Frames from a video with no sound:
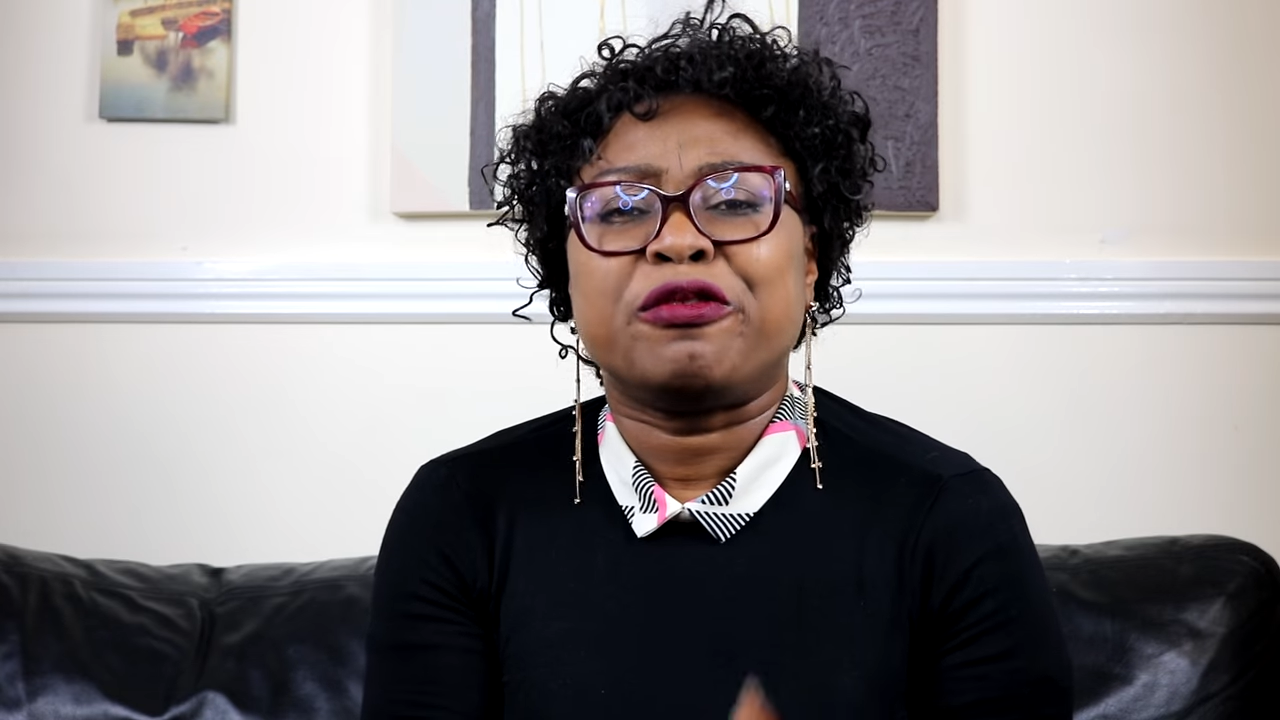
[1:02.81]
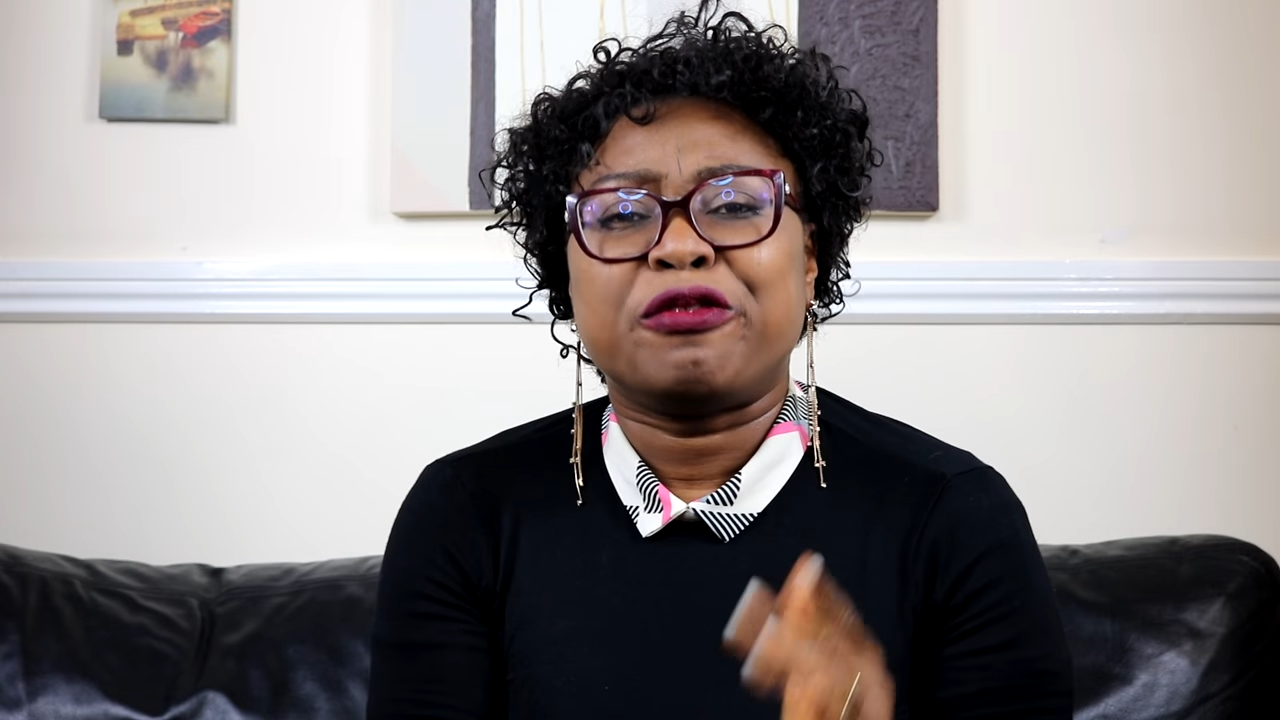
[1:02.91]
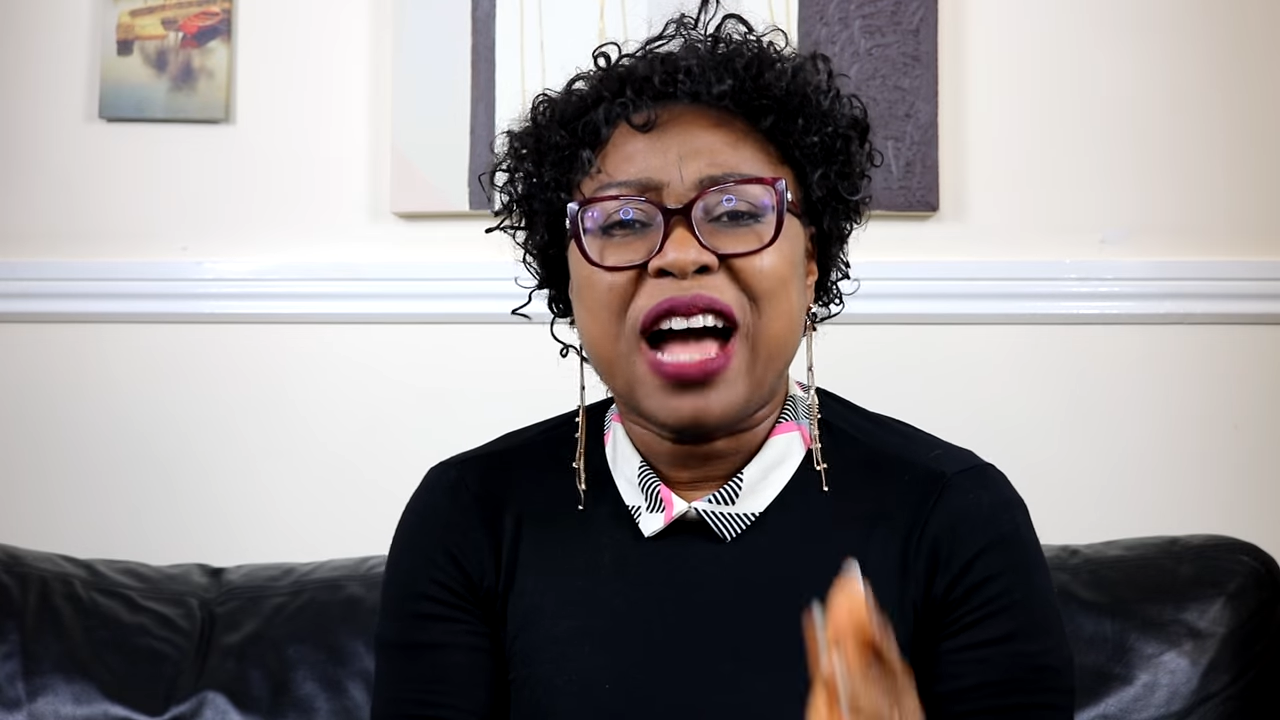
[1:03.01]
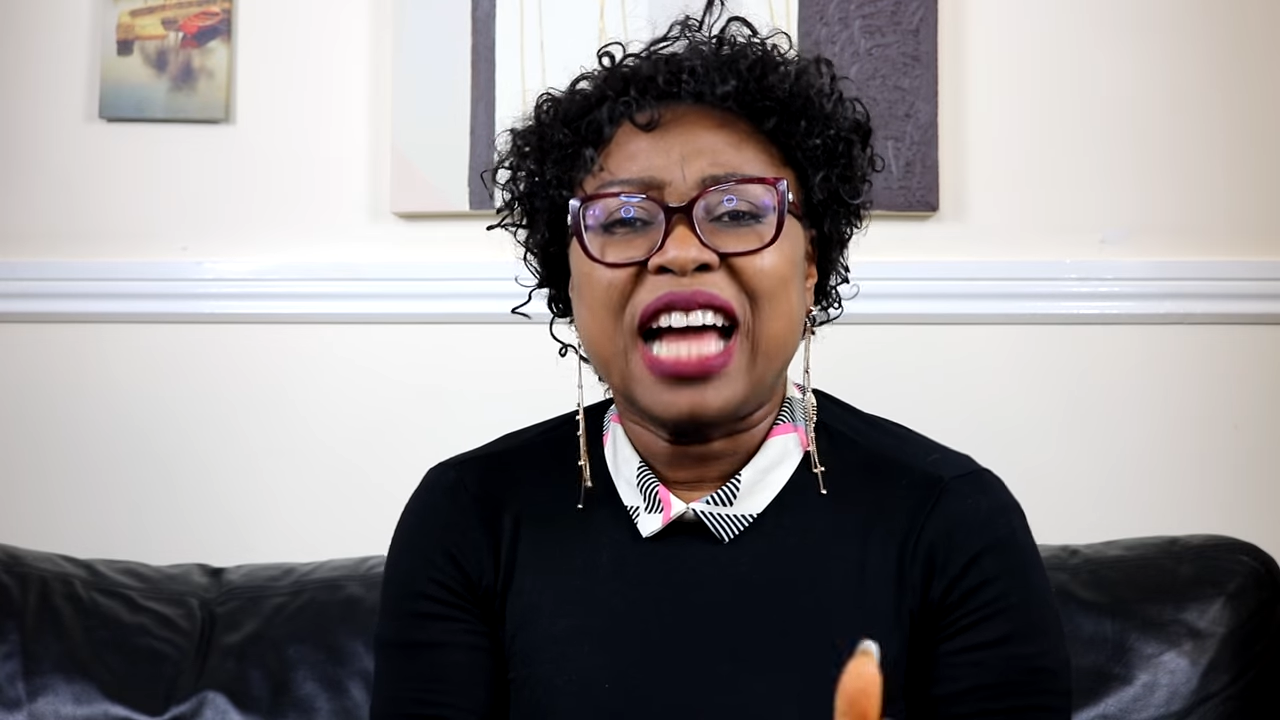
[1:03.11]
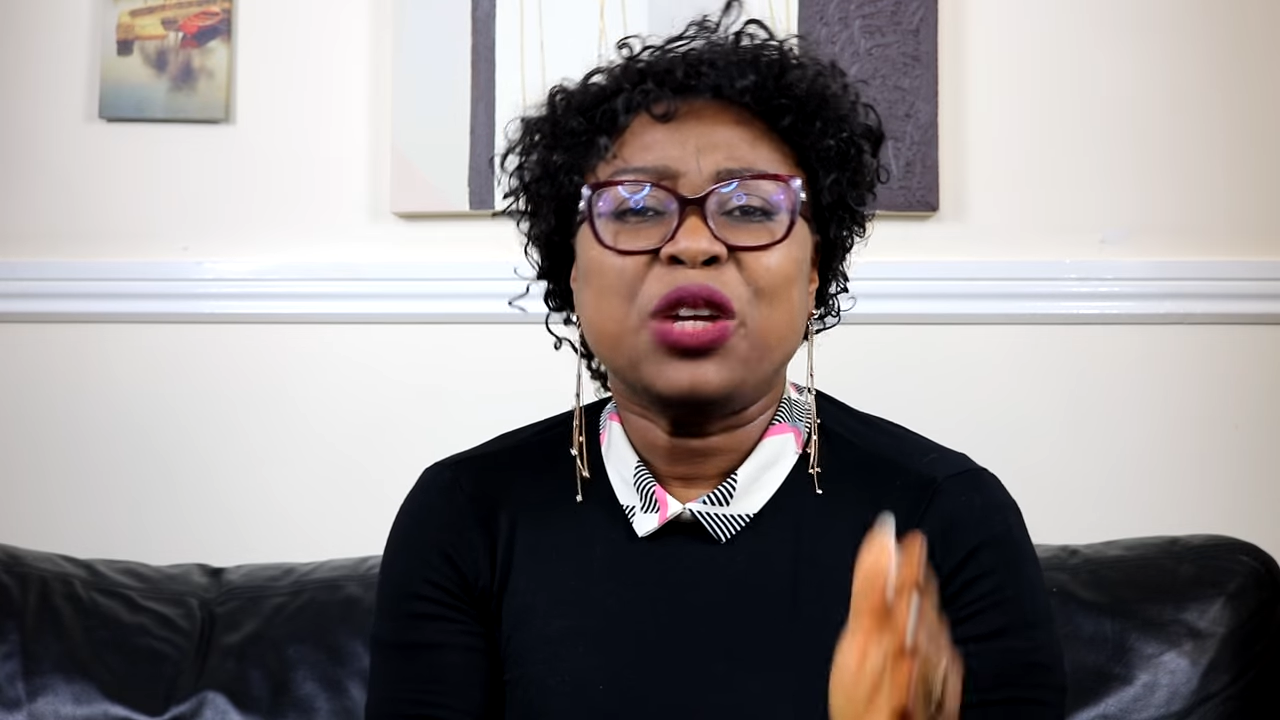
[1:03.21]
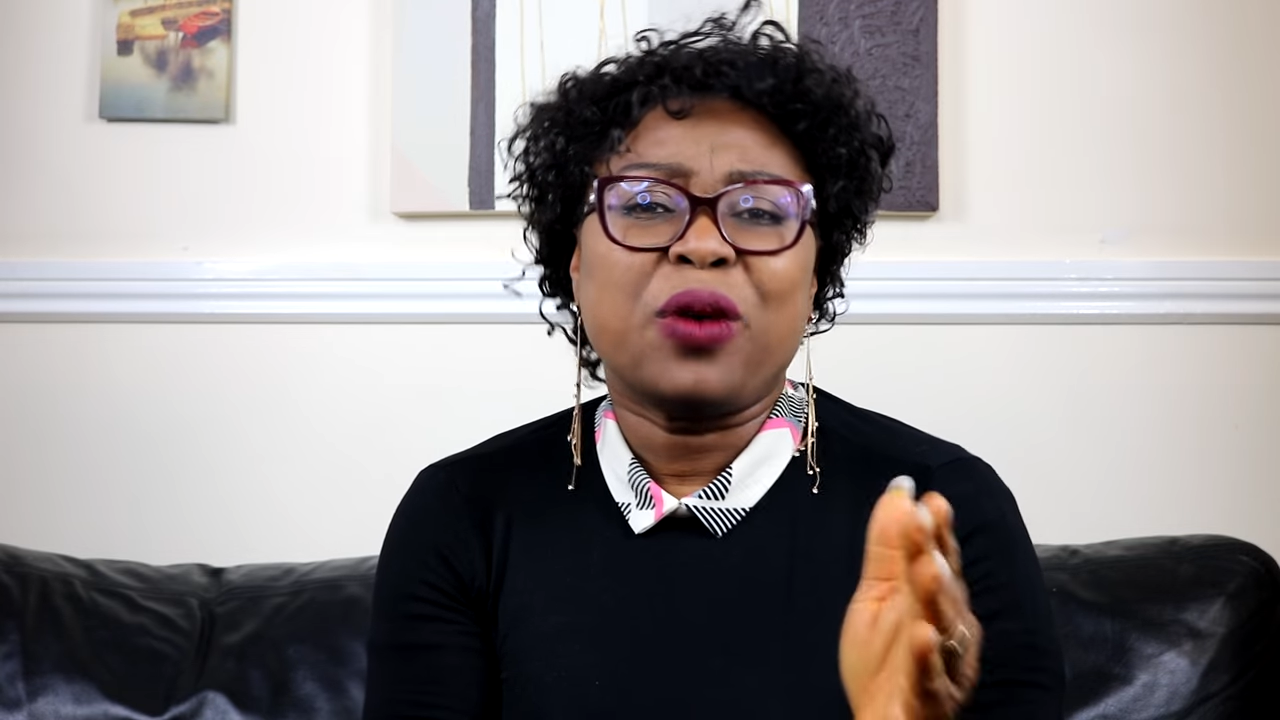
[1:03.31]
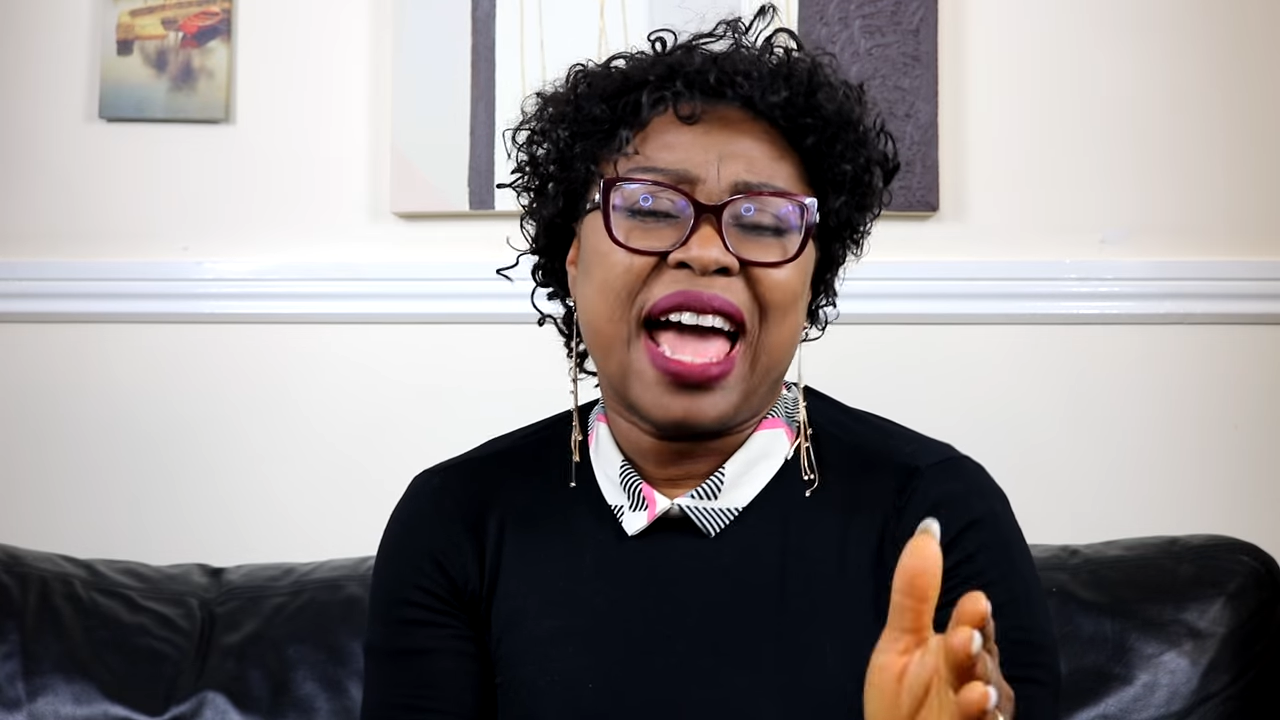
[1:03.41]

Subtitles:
value